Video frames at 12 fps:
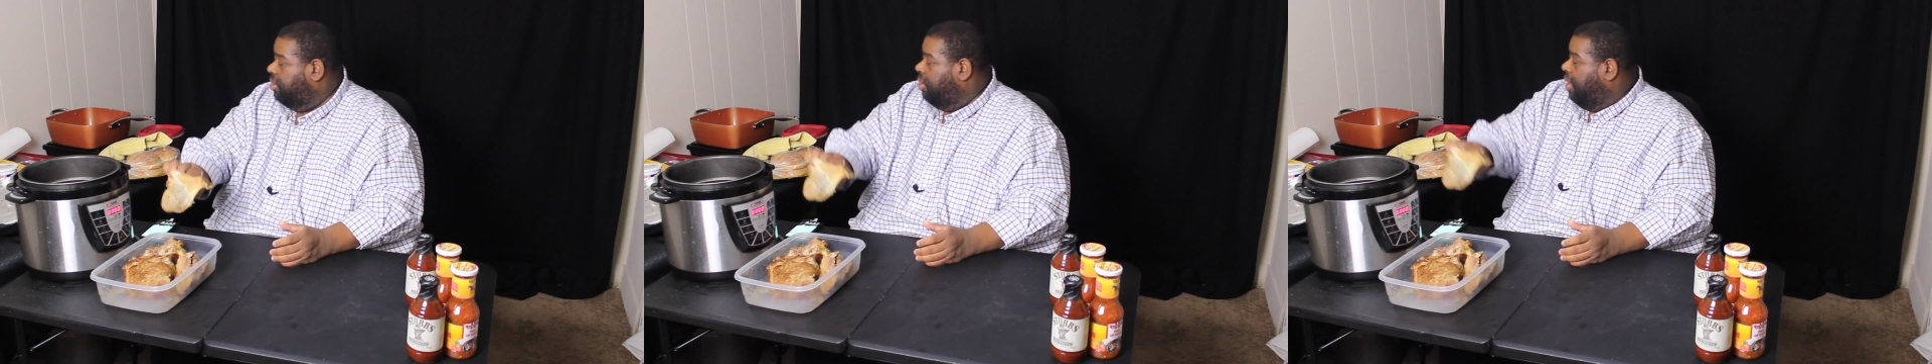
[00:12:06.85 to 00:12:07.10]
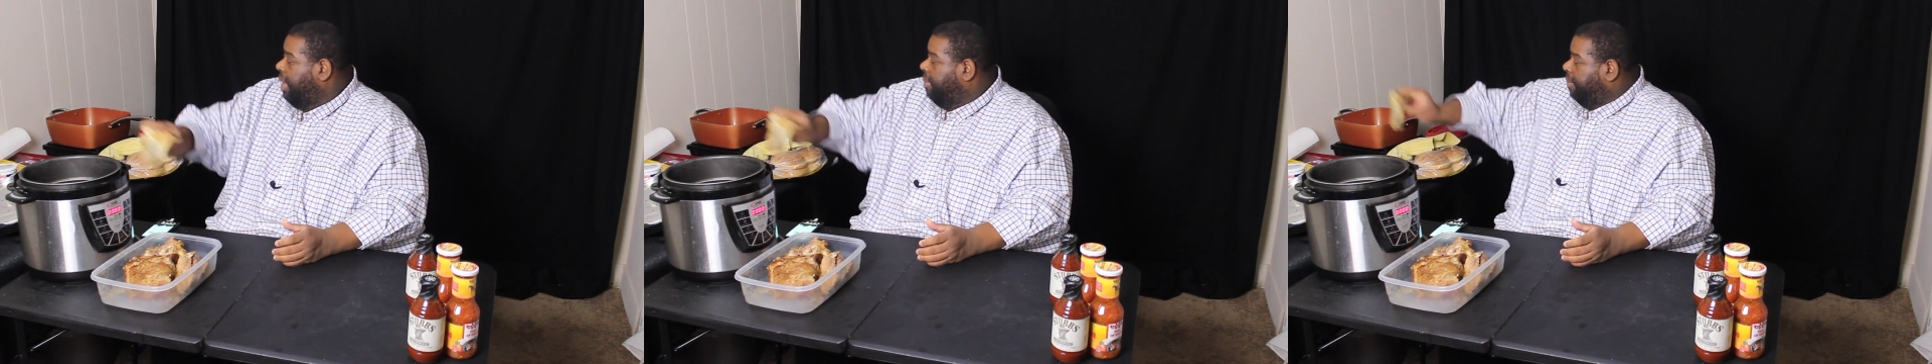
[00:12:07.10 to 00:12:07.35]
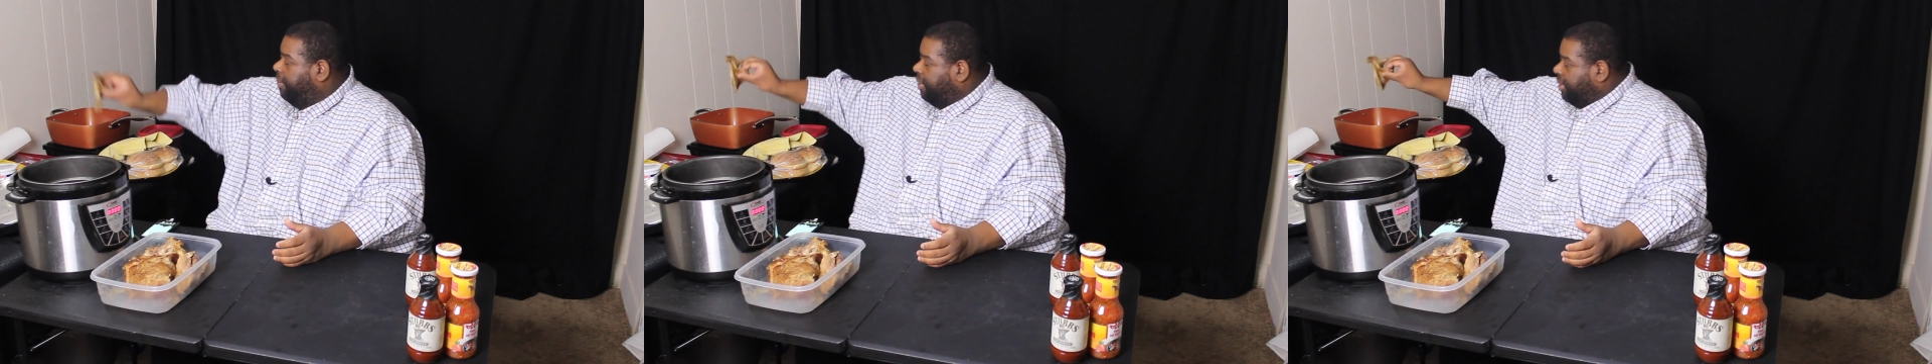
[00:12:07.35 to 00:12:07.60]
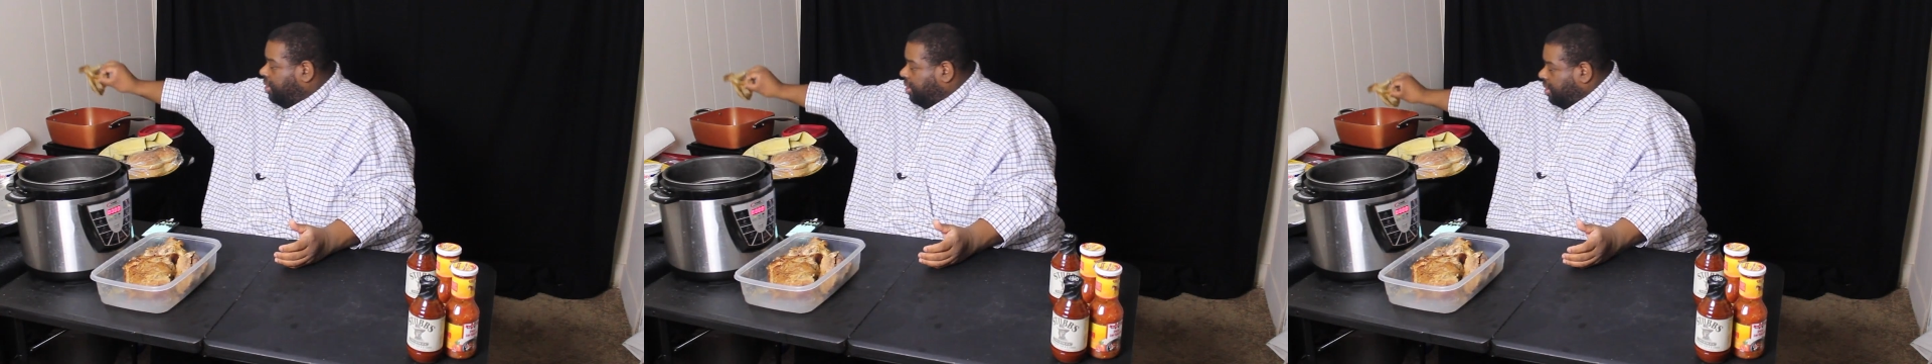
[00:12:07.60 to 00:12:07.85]
So I'm gonna put
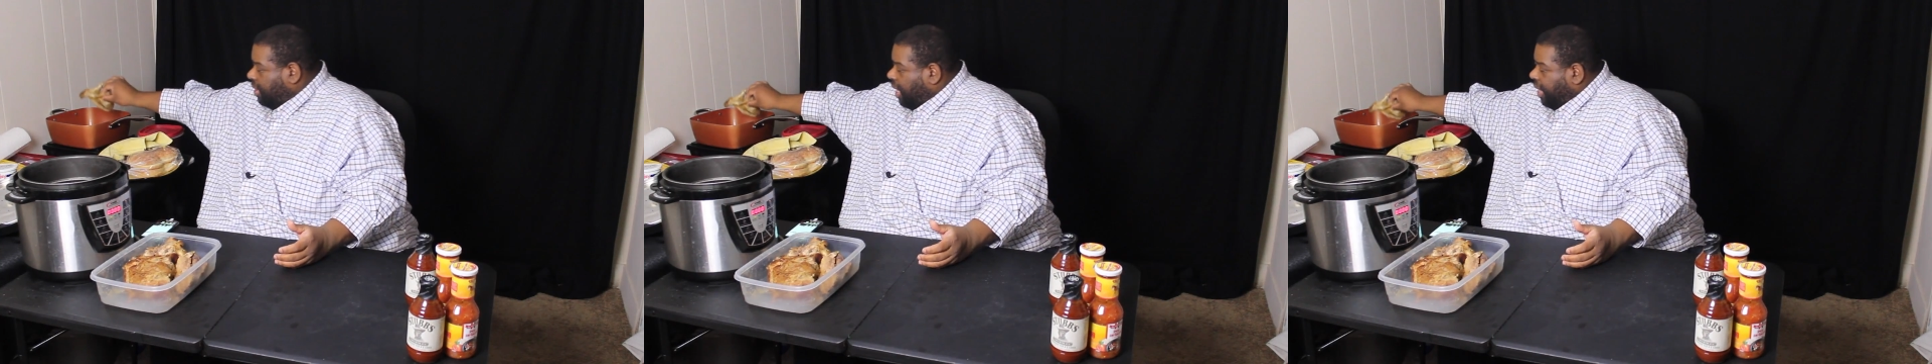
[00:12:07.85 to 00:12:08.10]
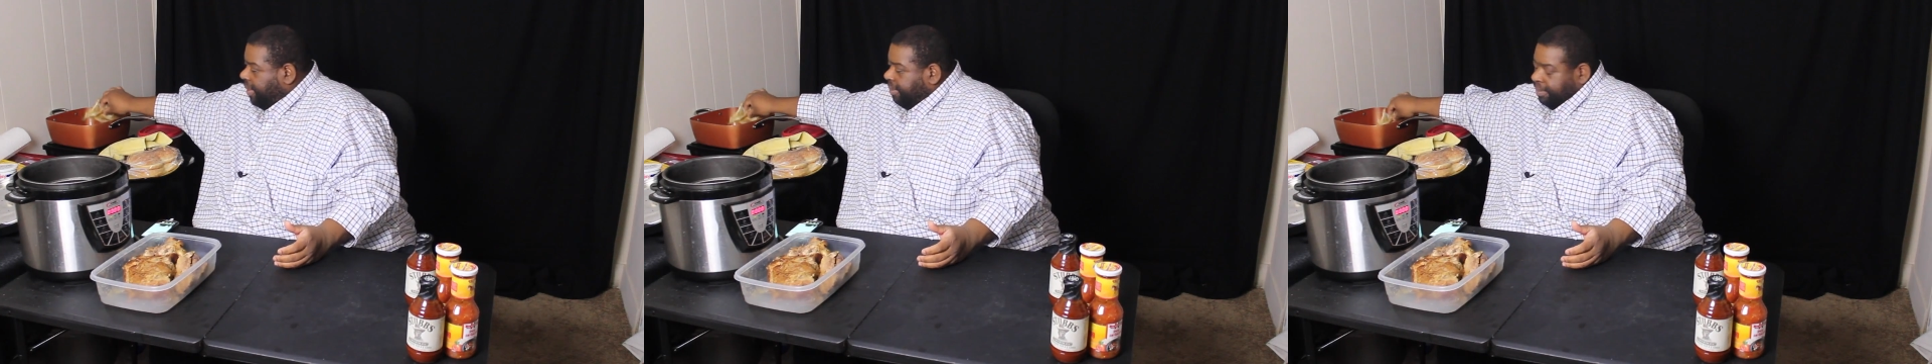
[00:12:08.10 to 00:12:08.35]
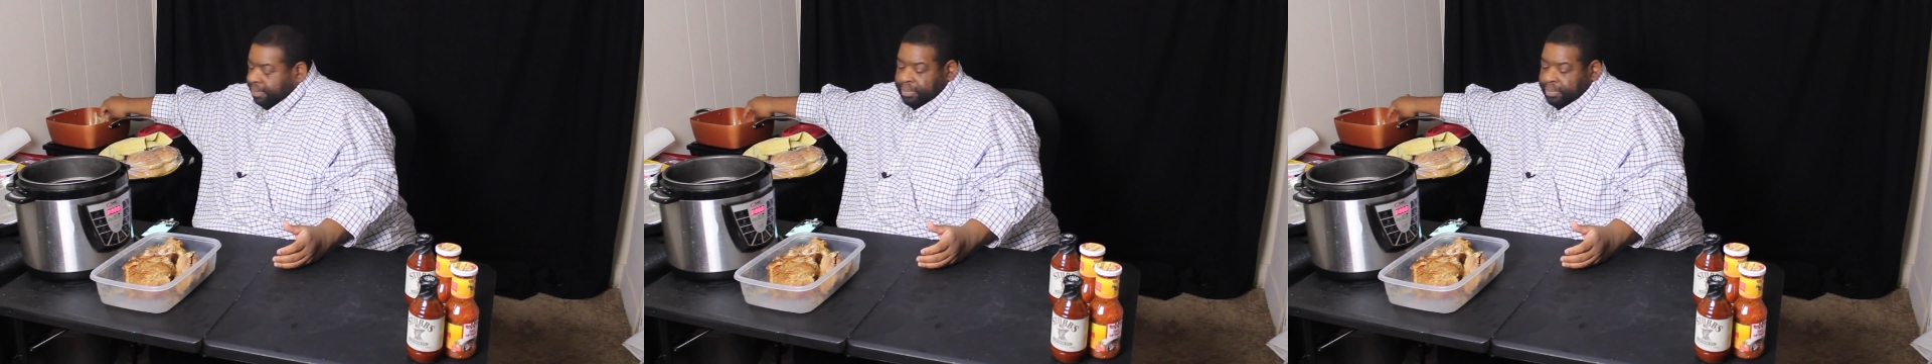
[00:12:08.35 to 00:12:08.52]
this aside.